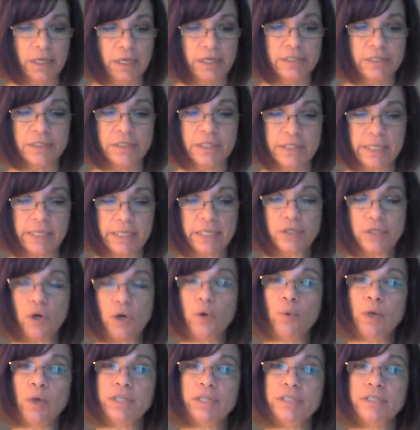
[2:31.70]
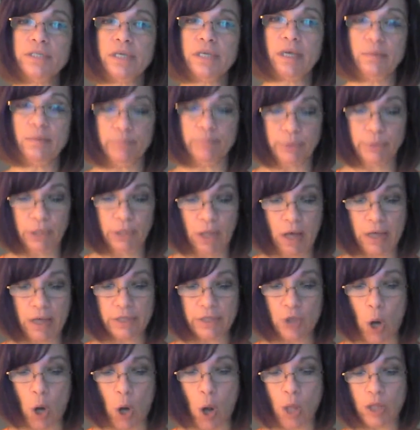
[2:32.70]
Since I don't want to get
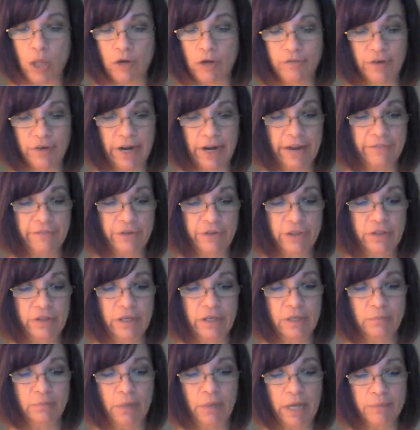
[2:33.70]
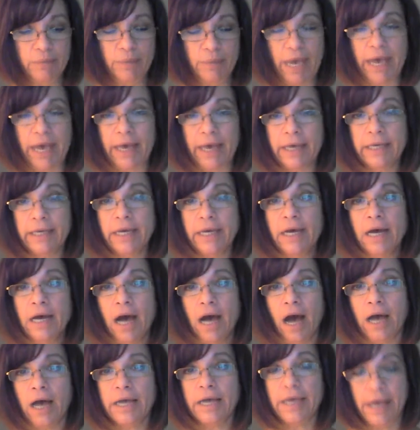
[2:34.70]
blood all over everything in my bag,
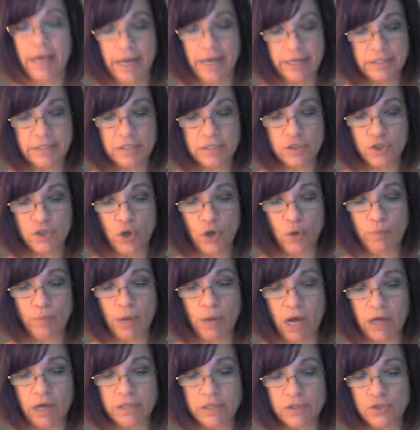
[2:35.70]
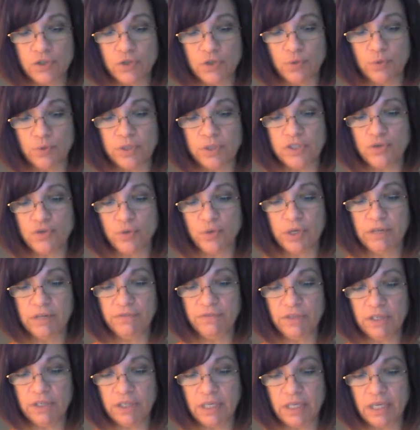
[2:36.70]
I ask Tomas to retrieve
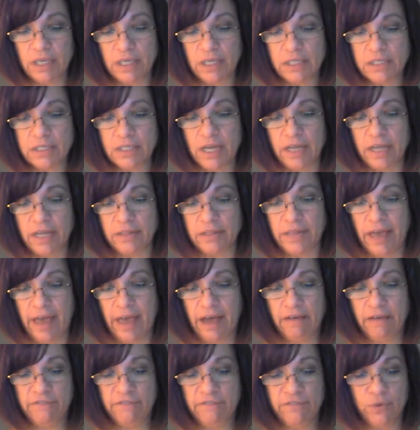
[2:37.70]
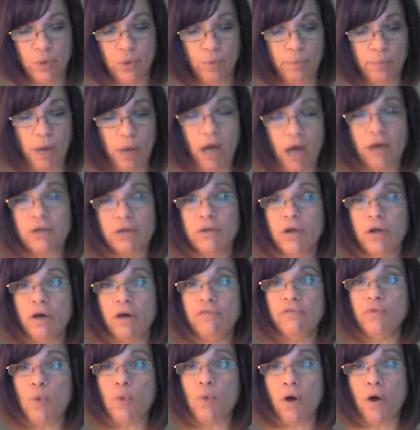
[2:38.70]
the kit and the half-full bottle
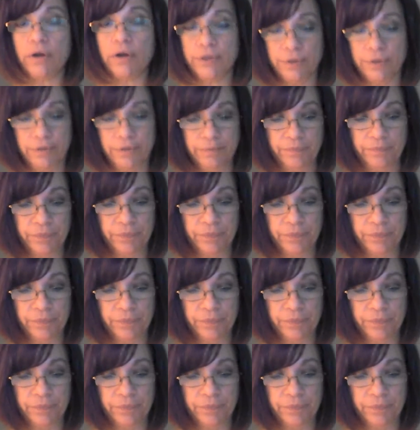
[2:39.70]
of water.